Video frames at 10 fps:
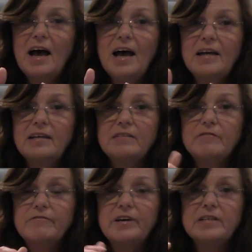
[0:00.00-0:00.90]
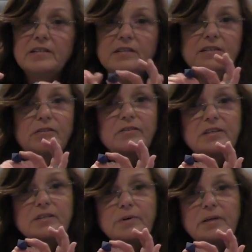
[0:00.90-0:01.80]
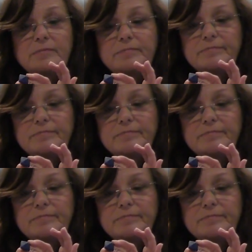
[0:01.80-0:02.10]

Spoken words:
8 faces on this one.